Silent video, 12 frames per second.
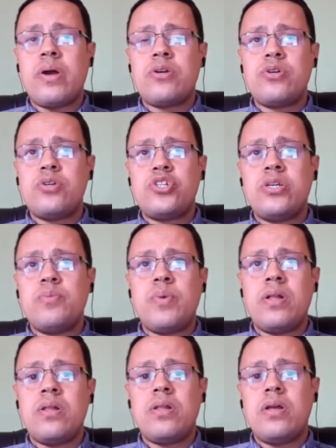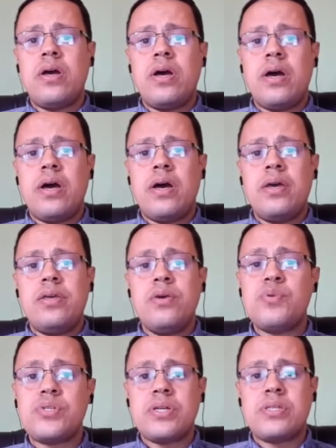she will
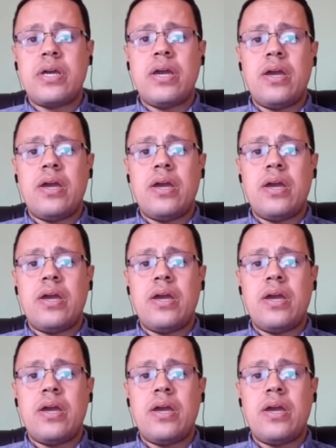use it